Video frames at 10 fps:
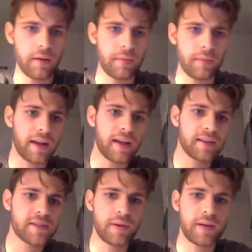but I
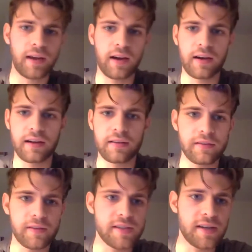can speak on
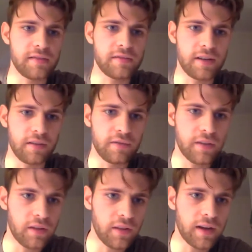the safety of
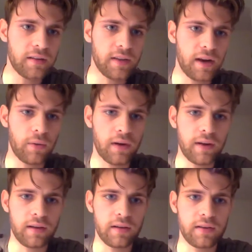the clinic that I work
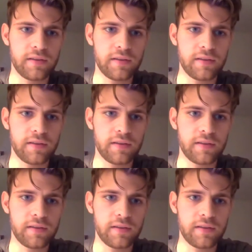at,